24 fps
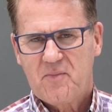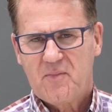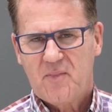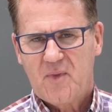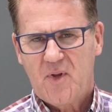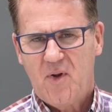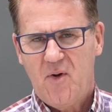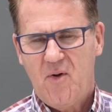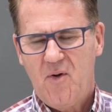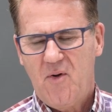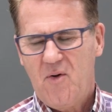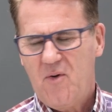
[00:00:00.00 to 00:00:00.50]

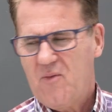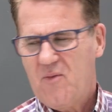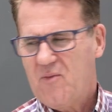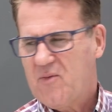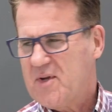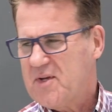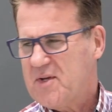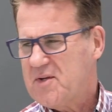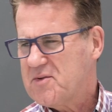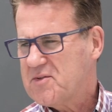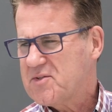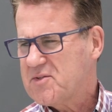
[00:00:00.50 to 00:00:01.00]
Oh,
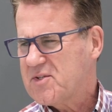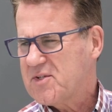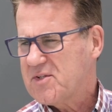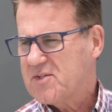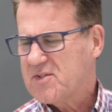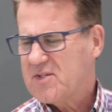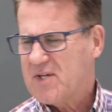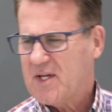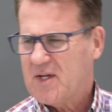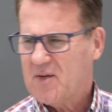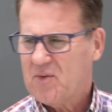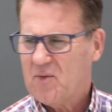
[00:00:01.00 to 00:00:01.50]
we used to
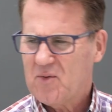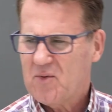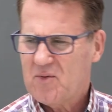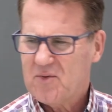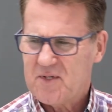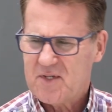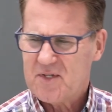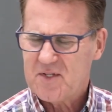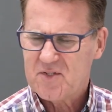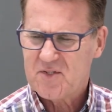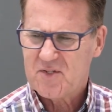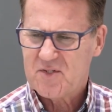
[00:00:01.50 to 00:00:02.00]
sing all
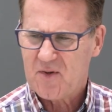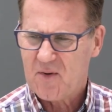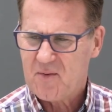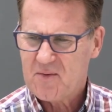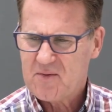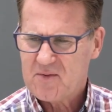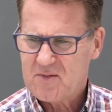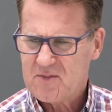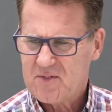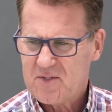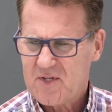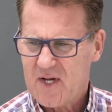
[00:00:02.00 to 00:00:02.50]
these
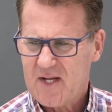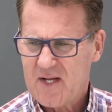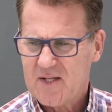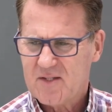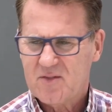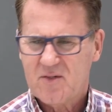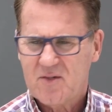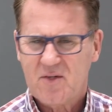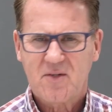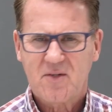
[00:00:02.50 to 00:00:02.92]
songs. At